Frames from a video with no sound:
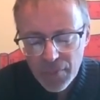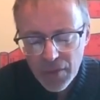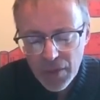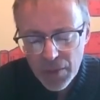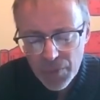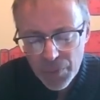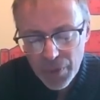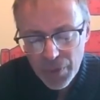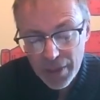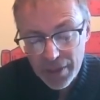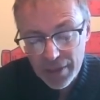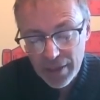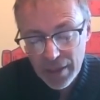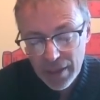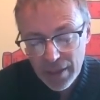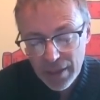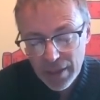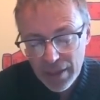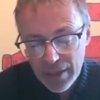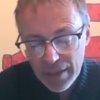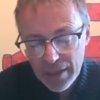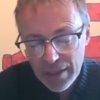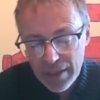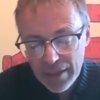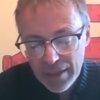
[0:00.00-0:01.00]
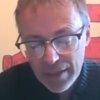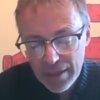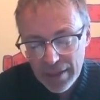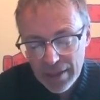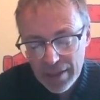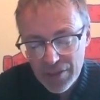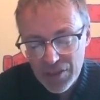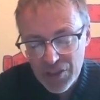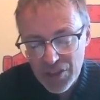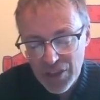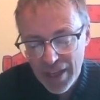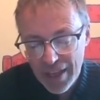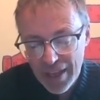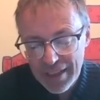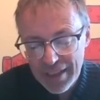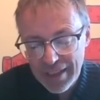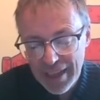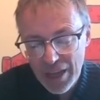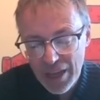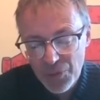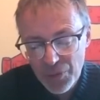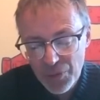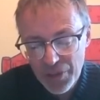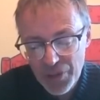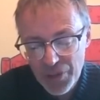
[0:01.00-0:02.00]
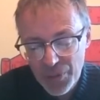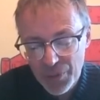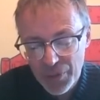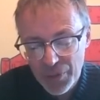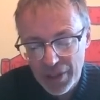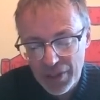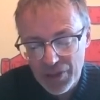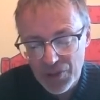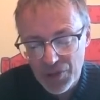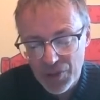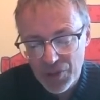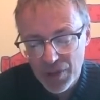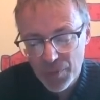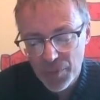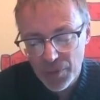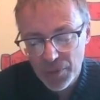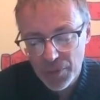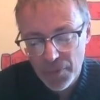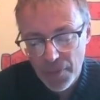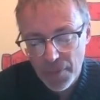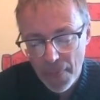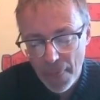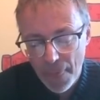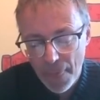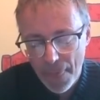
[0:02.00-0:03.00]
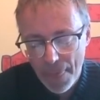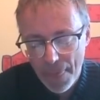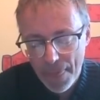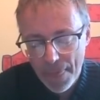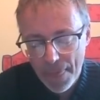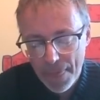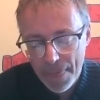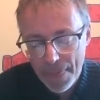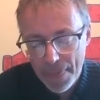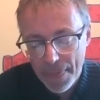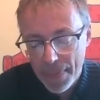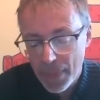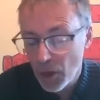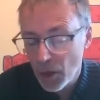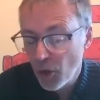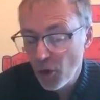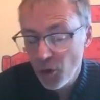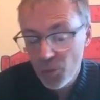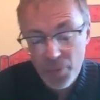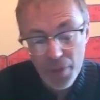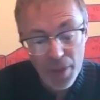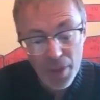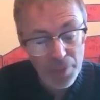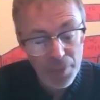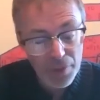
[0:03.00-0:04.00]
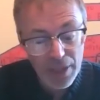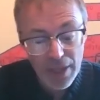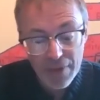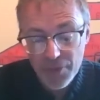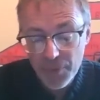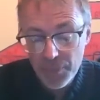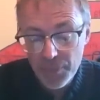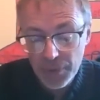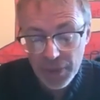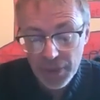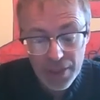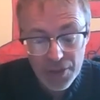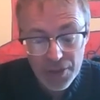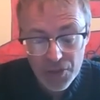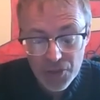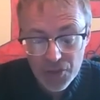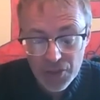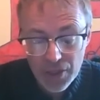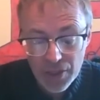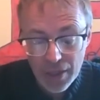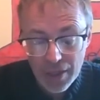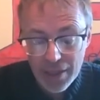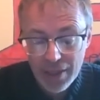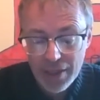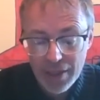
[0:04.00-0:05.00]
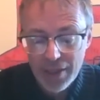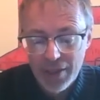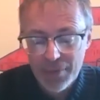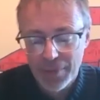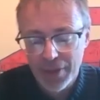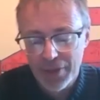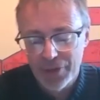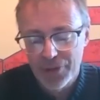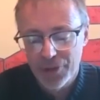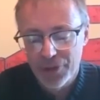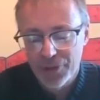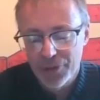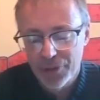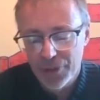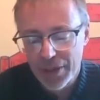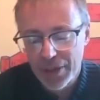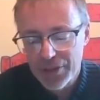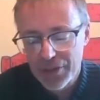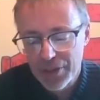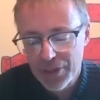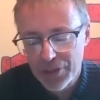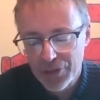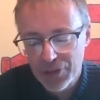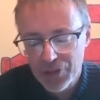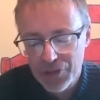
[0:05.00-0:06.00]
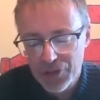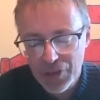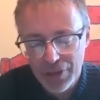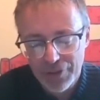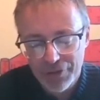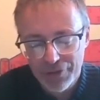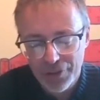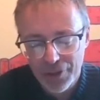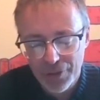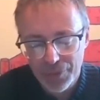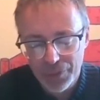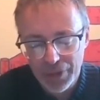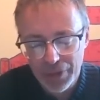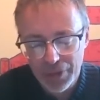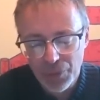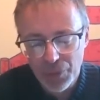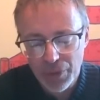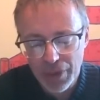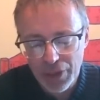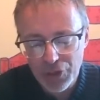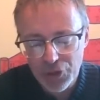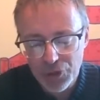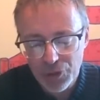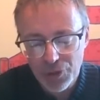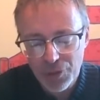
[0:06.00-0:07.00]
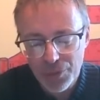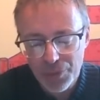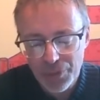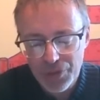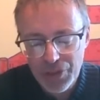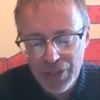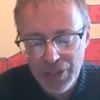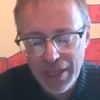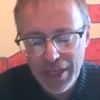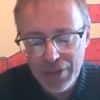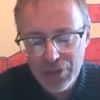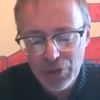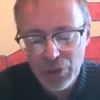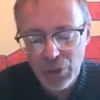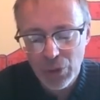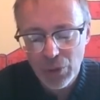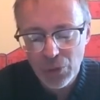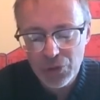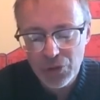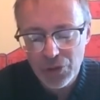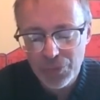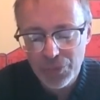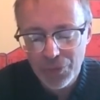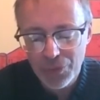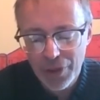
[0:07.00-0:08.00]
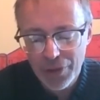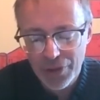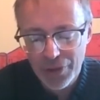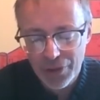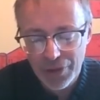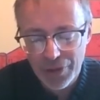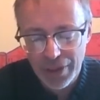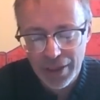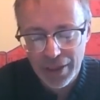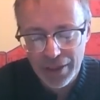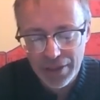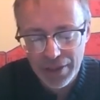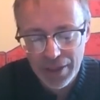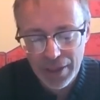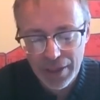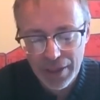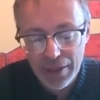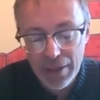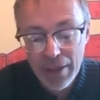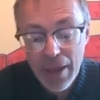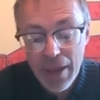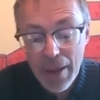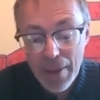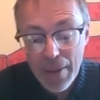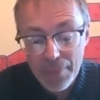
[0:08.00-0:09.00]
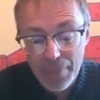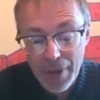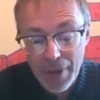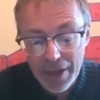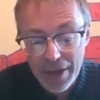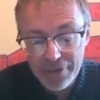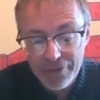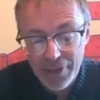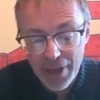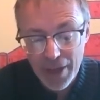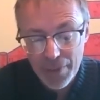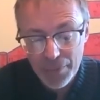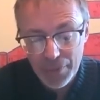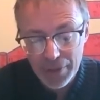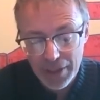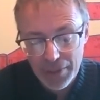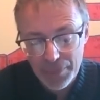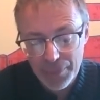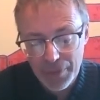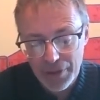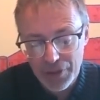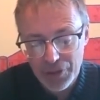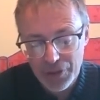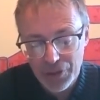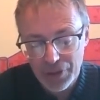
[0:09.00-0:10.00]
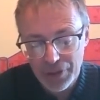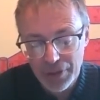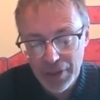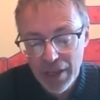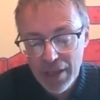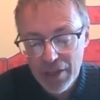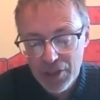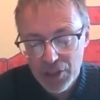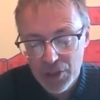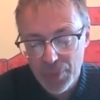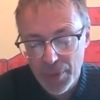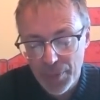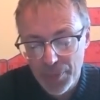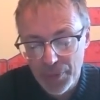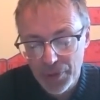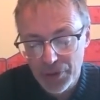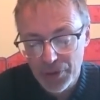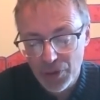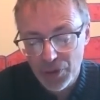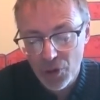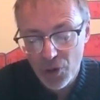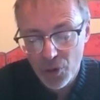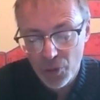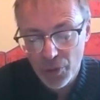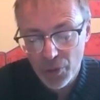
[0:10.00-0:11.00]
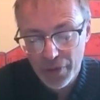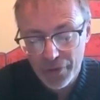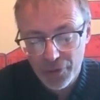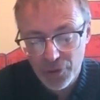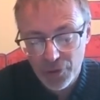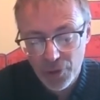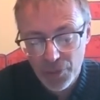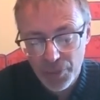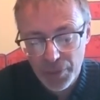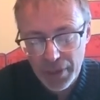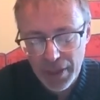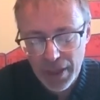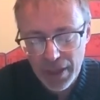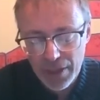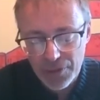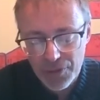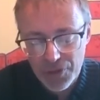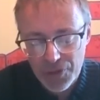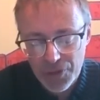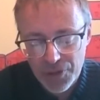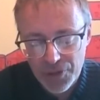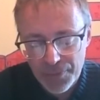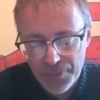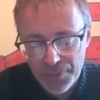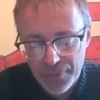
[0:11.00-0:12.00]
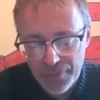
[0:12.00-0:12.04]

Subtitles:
But saying that wish brings trouble. All people have a place, my 3rd grade teacher said firmly when I drew a pretend older brother in the My Family picture to be put in the hallway for open house.